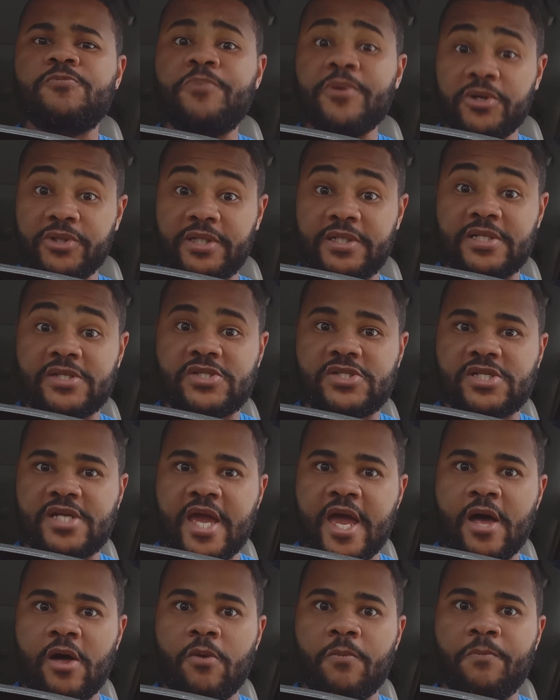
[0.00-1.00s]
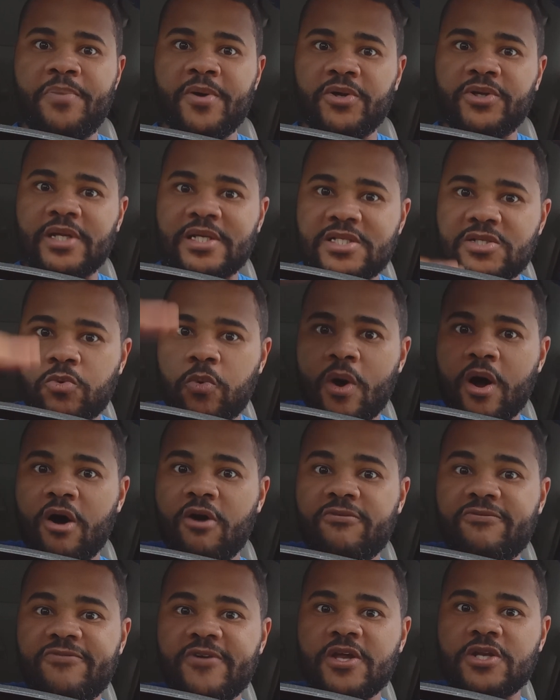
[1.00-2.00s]
Build it to scale. Build it
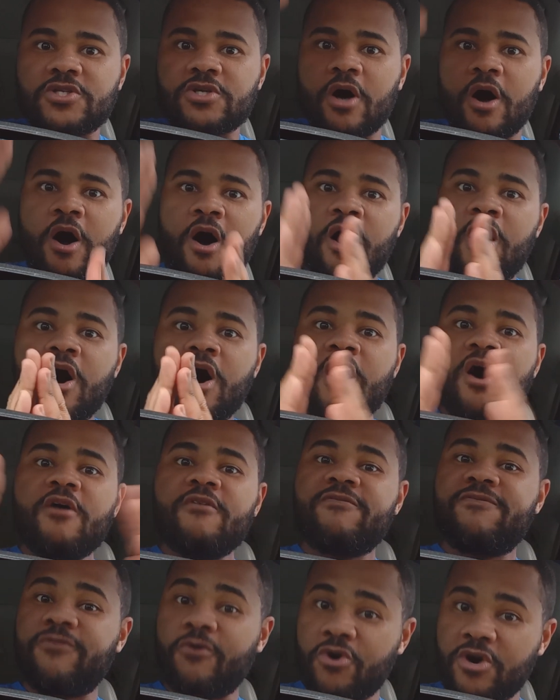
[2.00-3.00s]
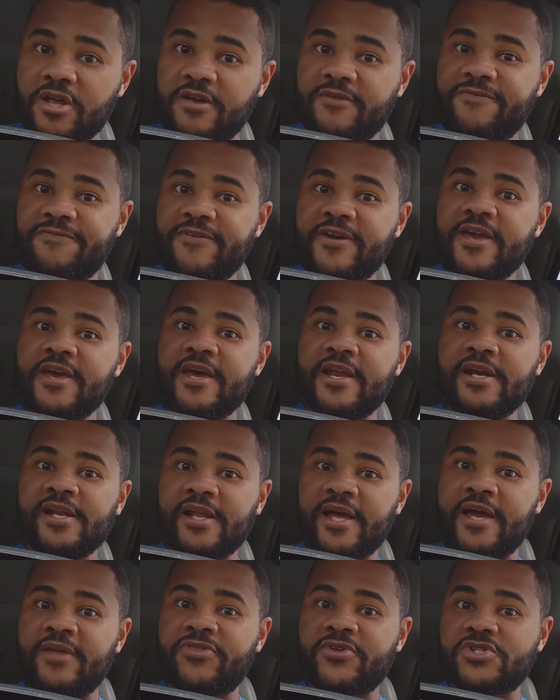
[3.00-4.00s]
12 feet tall, 40 feet in
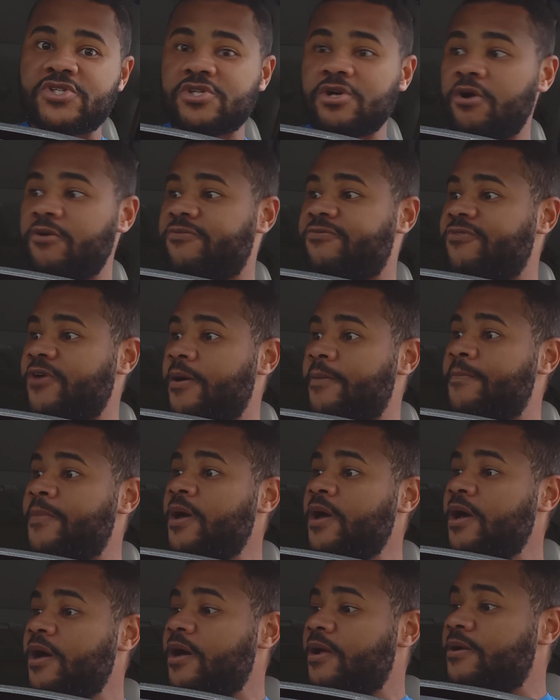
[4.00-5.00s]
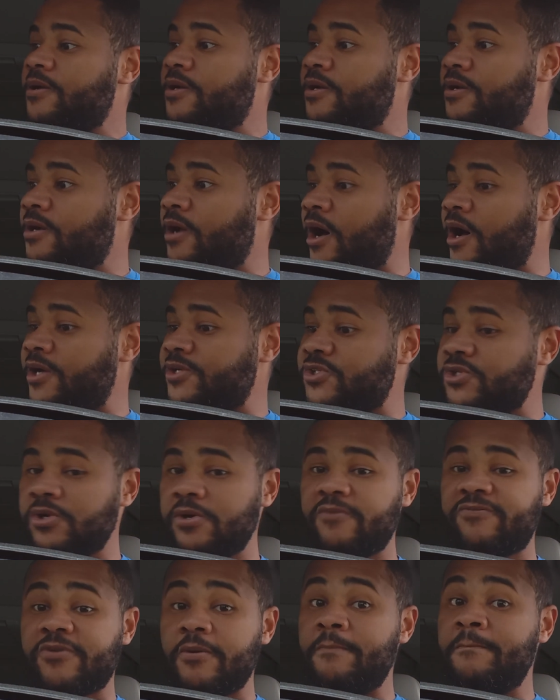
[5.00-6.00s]
length. So from
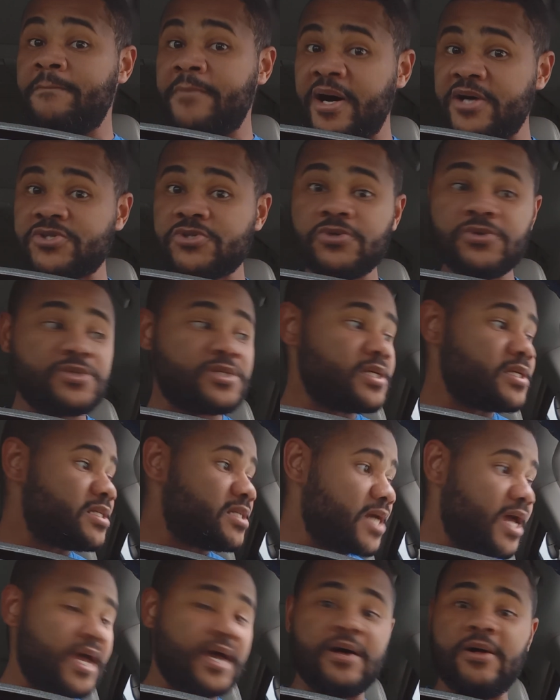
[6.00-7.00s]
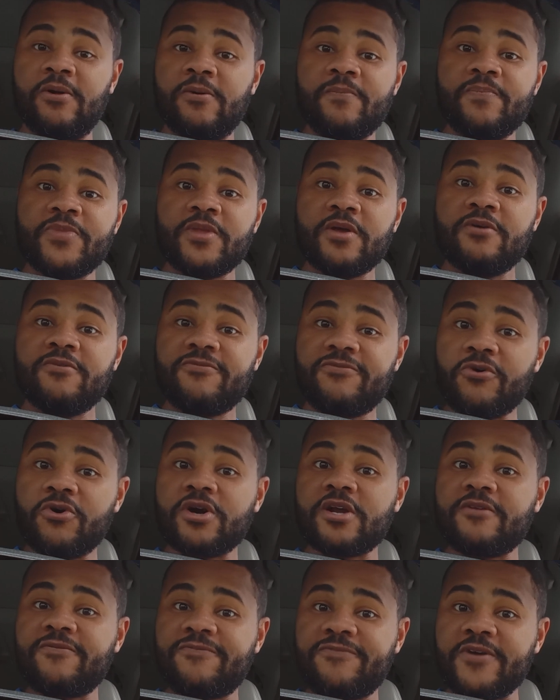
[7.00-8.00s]
muzzle to tail,
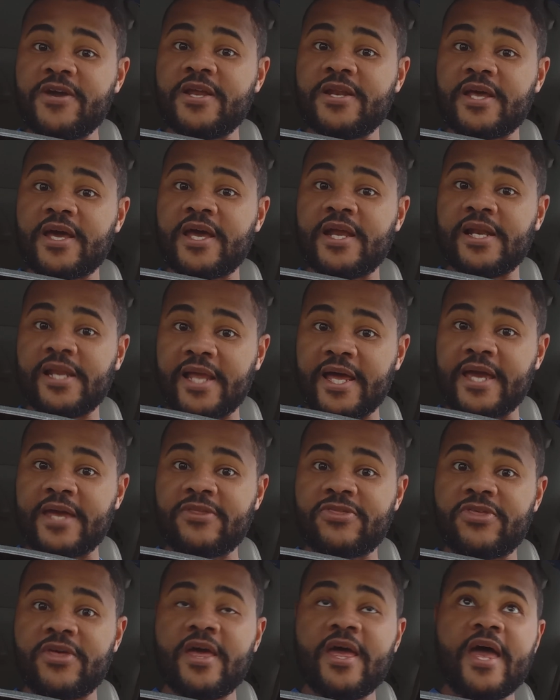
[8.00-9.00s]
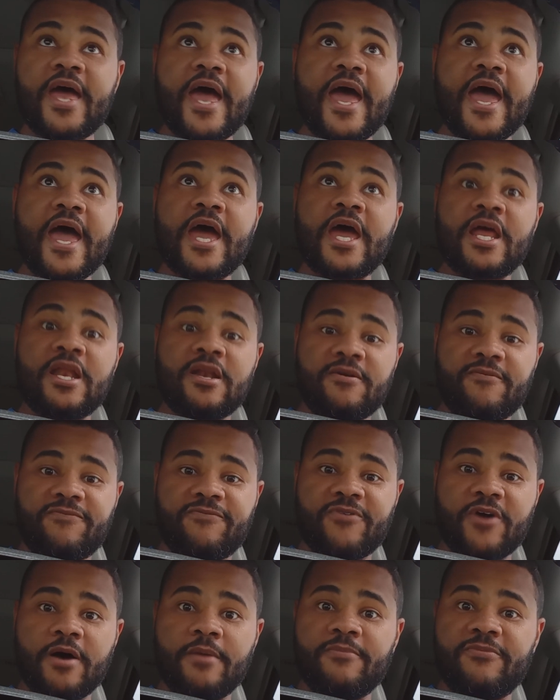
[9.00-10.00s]
40 feet in length, and
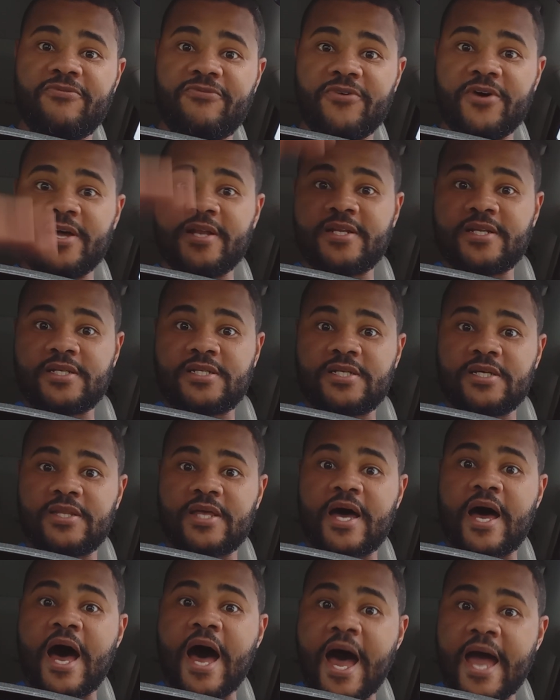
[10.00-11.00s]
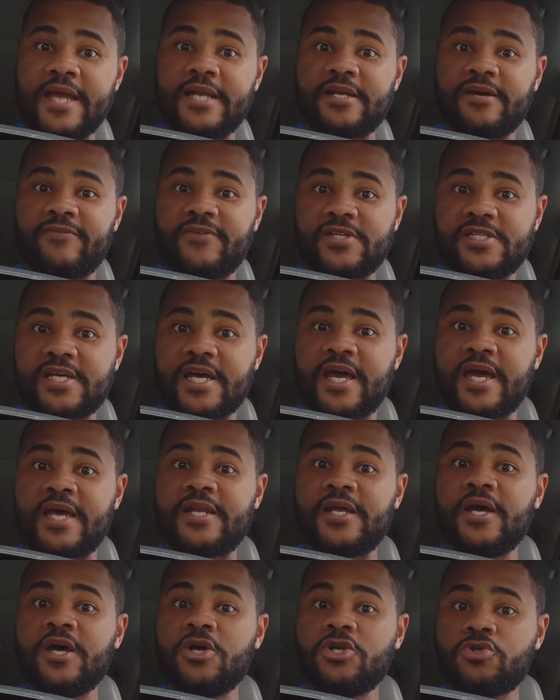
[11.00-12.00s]
from foot to the height of its
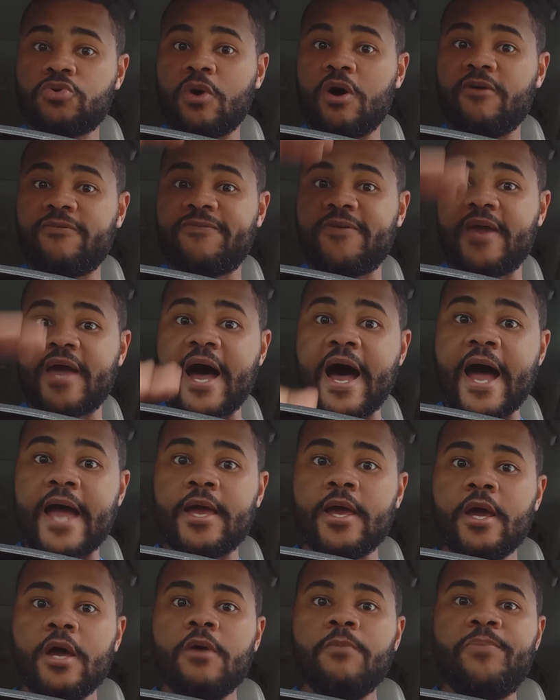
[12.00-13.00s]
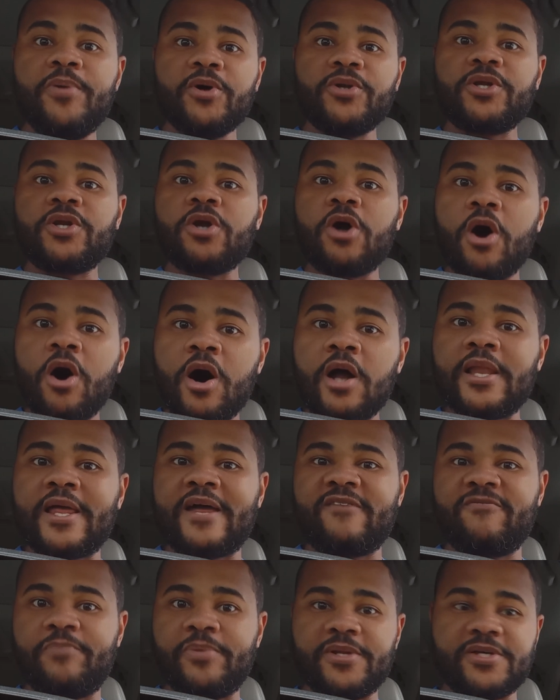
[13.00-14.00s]
head, 12 feet high. Build it all
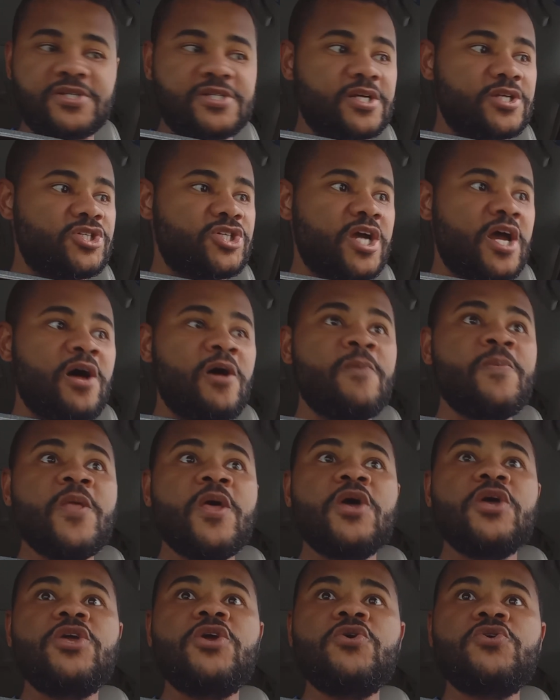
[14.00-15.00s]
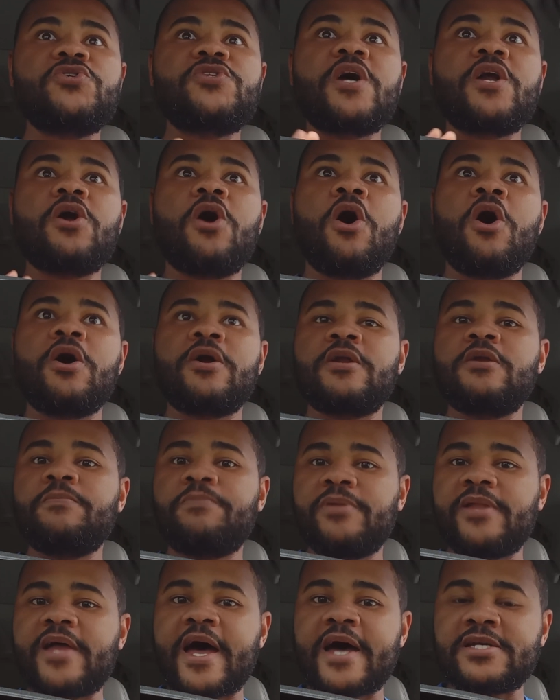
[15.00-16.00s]
out of ballistic gel. Use that
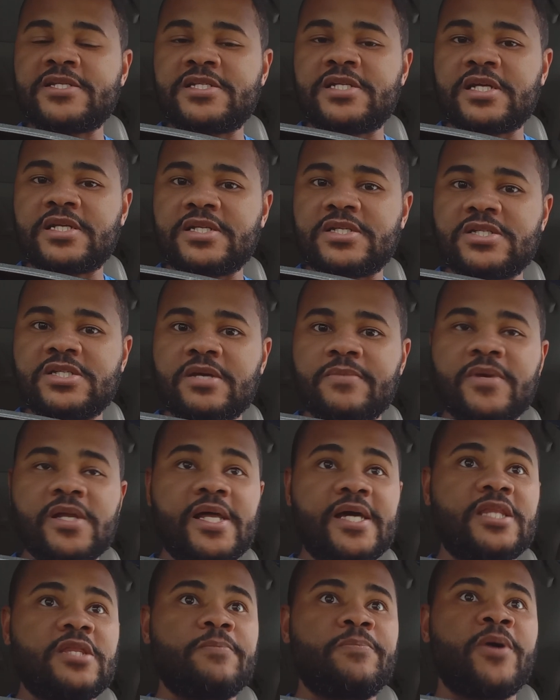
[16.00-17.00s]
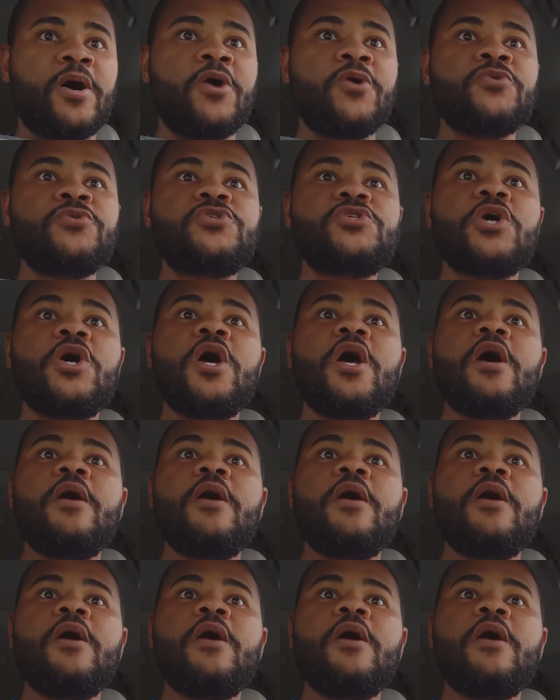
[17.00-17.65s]
hardened plastic to simulate the bones.